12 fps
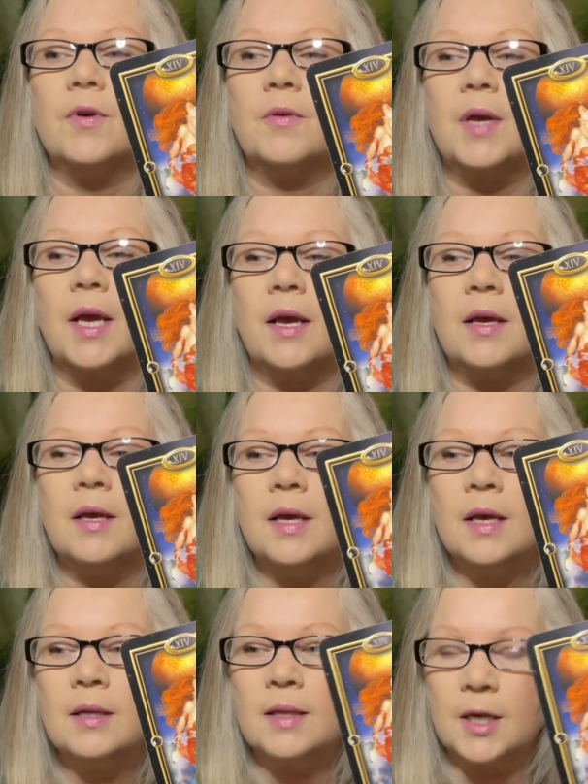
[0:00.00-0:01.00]
Okay,
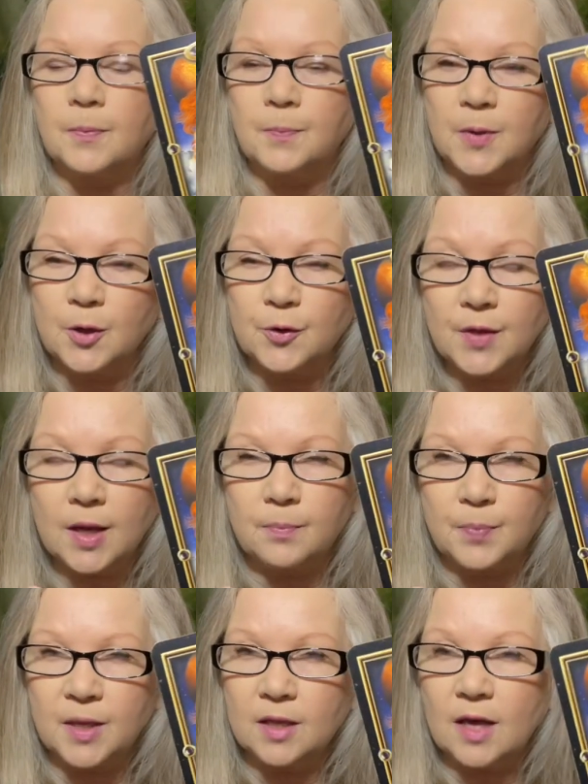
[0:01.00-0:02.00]
like be
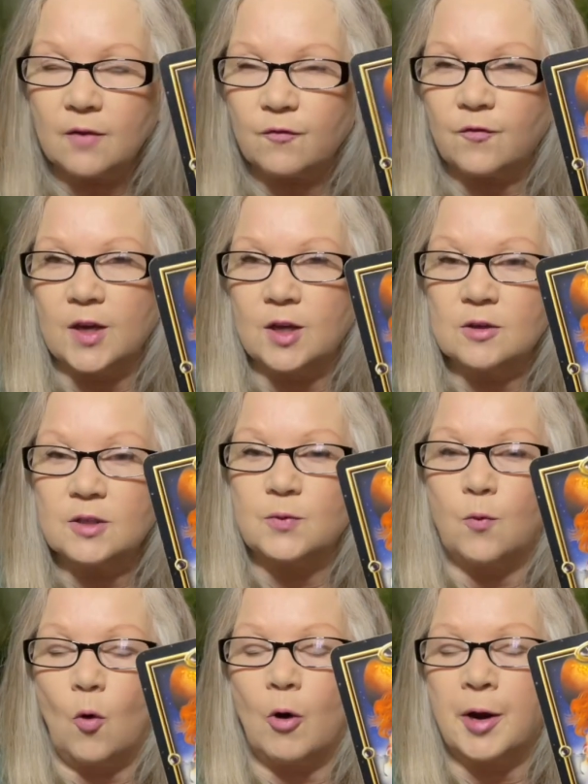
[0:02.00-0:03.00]
that fierce
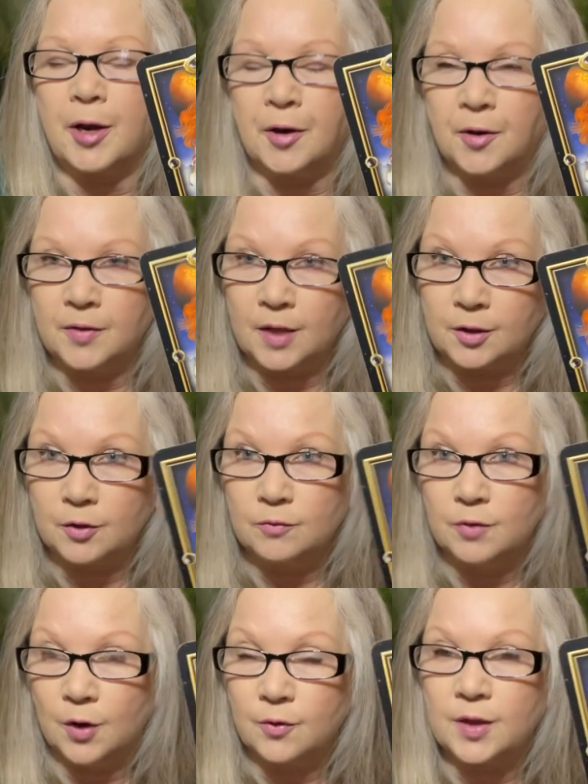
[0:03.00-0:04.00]
warrior that you
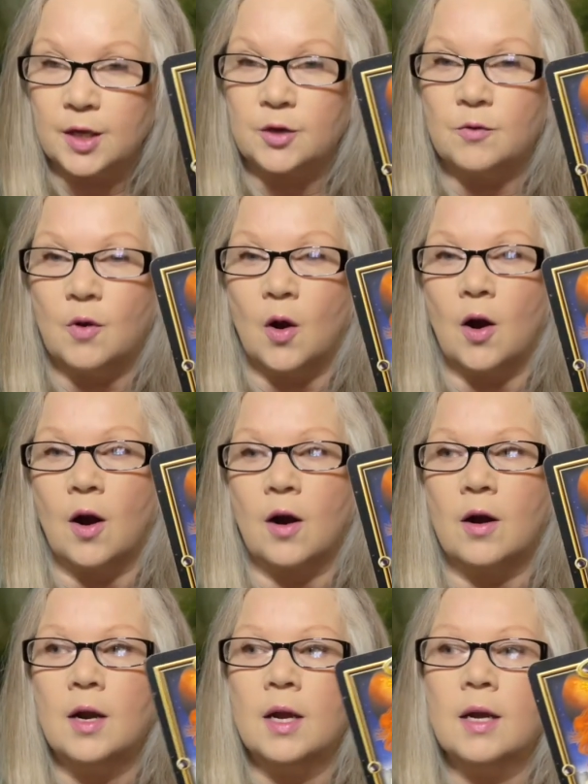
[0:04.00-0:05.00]
know that you
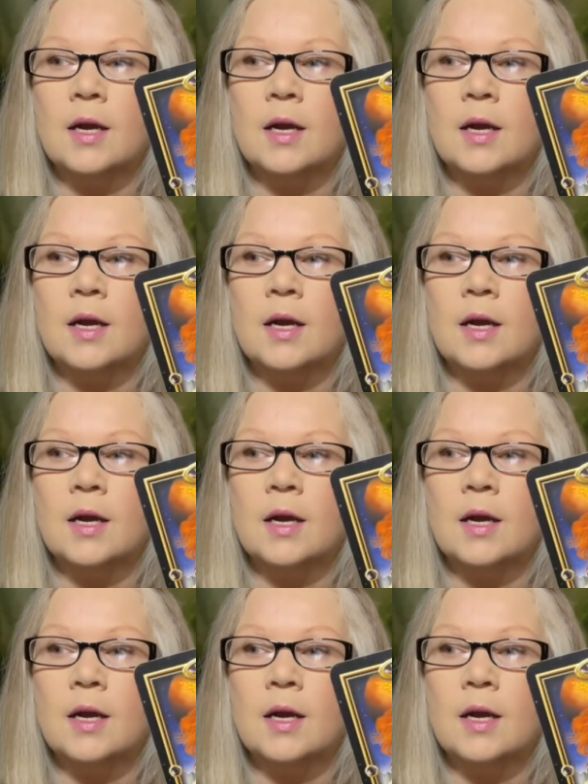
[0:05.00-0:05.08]
are.